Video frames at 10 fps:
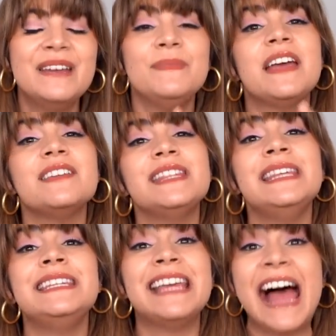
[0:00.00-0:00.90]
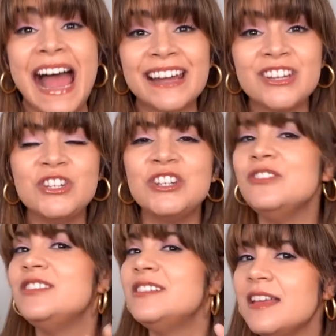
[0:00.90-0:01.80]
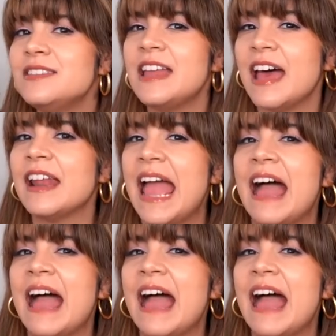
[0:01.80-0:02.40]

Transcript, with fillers: because the texture does not